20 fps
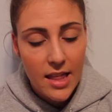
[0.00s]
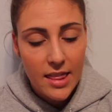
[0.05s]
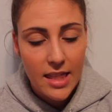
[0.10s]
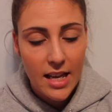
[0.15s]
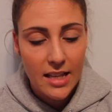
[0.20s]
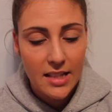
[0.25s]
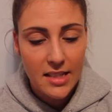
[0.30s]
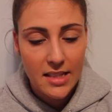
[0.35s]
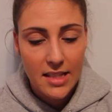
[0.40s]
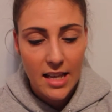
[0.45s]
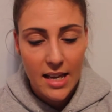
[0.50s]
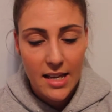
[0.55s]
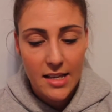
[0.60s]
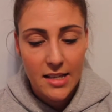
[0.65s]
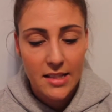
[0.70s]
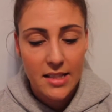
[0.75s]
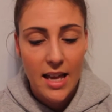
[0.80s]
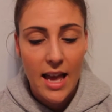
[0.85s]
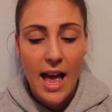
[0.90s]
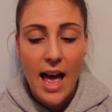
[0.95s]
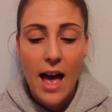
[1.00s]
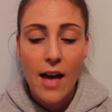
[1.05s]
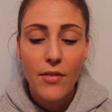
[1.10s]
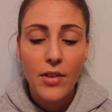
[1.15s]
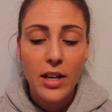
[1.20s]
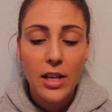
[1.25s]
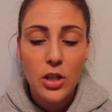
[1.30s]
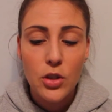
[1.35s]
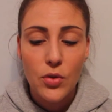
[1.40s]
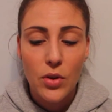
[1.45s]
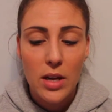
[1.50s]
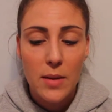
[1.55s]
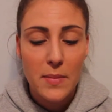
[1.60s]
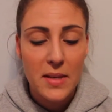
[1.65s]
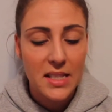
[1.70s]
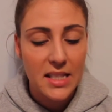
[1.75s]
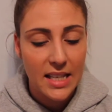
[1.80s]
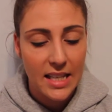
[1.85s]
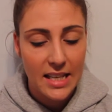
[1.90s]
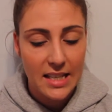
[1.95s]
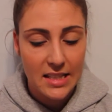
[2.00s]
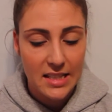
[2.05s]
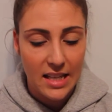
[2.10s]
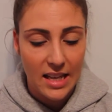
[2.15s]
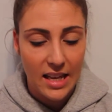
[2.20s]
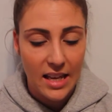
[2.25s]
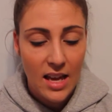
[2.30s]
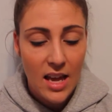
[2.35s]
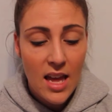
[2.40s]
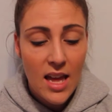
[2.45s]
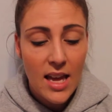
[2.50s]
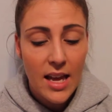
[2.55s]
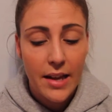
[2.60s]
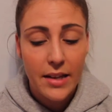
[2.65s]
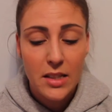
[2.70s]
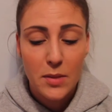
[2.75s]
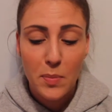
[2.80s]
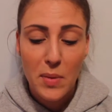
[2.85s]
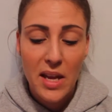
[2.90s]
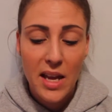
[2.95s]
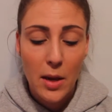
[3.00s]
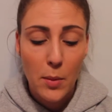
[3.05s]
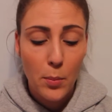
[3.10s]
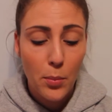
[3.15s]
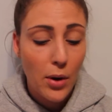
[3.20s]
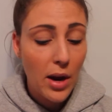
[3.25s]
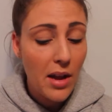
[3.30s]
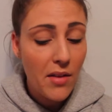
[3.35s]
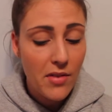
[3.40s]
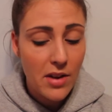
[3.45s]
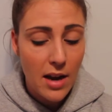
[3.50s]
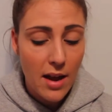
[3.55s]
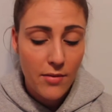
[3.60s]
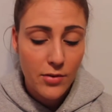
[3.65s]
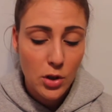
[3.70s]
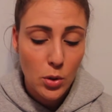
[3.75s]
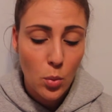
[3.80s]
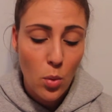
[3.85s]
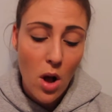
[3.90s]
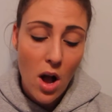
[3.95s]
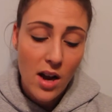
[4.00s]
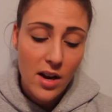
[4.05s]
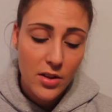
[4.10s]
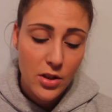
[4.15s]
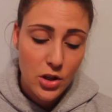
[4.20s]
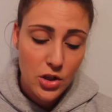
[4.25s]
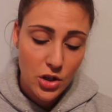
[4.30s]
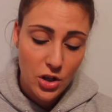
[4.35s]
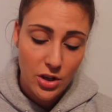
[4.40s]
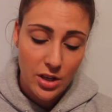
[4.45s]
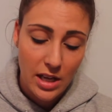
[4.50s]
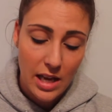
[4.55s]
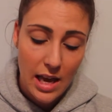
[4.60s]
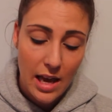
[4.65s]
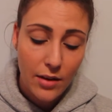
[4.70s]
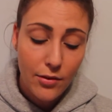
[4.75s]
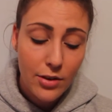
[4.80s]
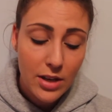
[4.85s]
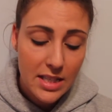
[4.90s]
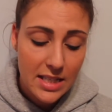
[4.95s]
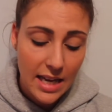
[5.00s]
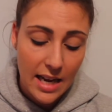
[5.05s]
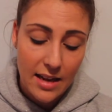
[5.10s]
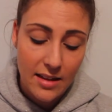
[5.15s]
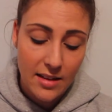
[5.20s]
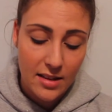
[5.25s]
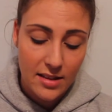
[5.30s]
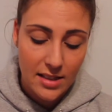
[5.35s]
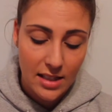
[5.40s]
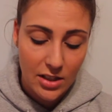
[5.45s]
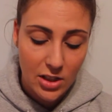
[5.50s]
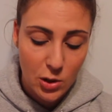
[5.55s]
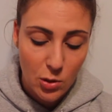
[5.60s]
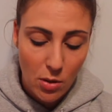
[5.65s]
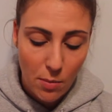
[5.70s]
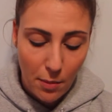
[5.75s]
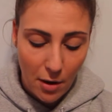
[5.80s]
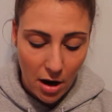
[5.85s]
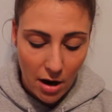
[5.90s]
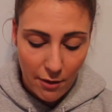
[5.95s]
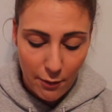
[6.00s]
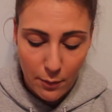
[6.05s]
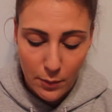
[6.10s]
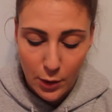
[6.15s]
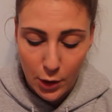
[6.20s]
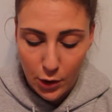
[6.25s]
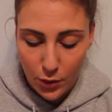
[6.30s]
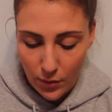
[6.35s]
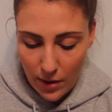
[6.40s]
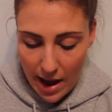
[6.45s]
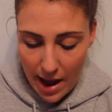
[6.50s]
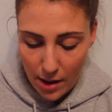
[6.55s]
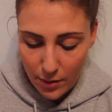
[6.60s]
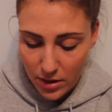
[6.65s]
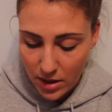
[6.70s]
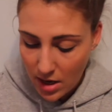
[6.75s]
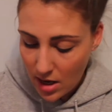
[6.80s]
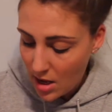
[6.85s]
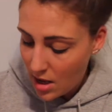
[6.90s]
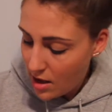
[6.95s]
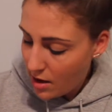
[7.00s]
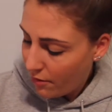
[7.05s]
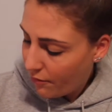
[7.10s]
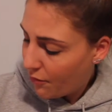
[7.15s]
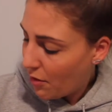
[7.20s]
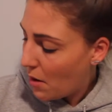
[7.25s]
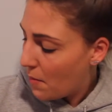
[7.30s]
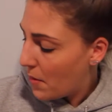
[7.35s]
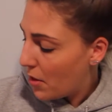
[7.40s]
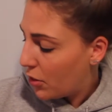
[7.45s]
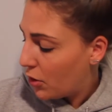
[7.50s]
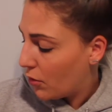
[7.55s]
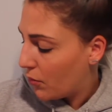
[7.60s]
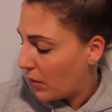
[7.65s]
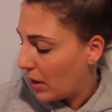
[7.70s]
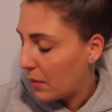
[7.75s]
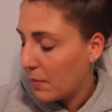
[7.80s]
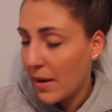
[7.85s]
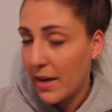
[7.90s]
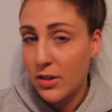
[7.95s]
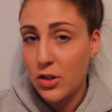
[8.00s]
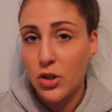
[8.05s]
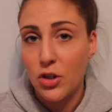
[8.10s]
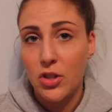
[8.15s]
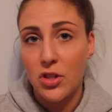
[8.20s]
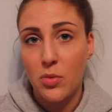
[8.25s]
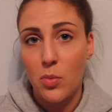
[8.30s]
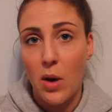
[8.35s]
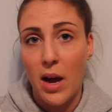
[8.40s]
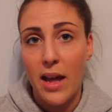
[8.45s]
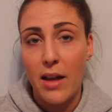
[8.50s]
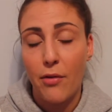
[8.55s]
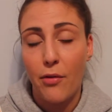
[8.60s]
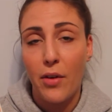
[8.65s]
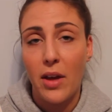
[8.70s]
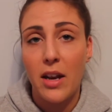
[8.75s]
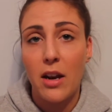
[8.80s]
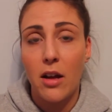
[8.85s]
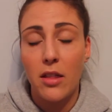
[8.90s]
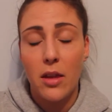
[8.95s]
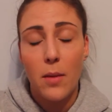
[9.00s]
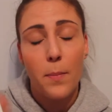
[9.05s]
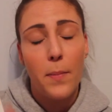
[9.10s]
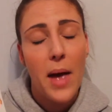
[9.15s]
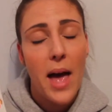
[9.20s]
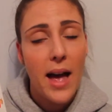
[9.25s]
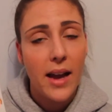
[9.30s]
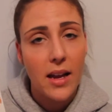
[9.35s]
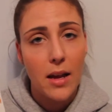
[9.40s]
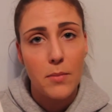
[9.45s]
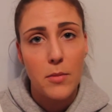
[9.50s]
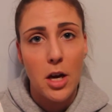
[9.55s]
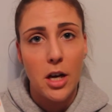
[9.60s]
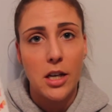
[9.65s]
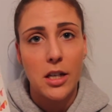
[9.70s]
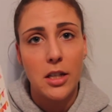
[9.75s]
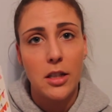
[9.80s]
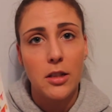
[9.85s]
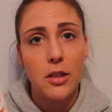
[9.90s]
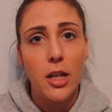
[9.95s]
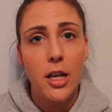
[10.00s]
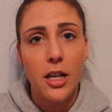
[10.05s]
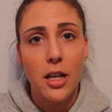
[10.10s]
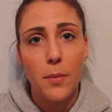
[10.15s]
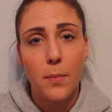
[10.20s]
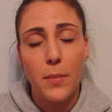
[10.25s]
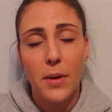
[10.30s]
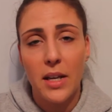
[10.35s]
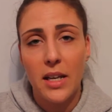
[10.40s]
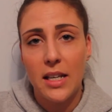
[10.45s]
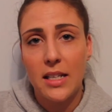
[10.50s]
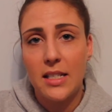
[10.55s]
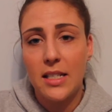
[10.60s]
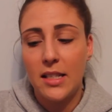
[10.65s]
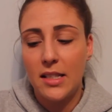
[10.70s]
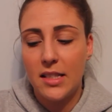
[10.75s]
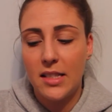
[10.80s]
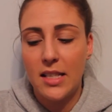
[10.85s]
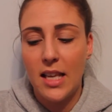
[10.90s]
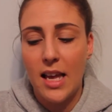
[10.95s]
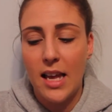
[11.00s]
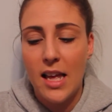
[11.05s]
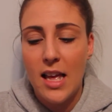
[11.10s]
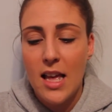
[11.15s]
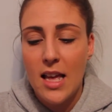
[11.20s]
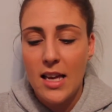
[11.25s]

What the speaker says: that says, having a dream is easy. It's being brave enough to walk the journey every day that sets you apart from the crowd. From the ringmaster's wife. And on the back, I'm not going to look, but it does say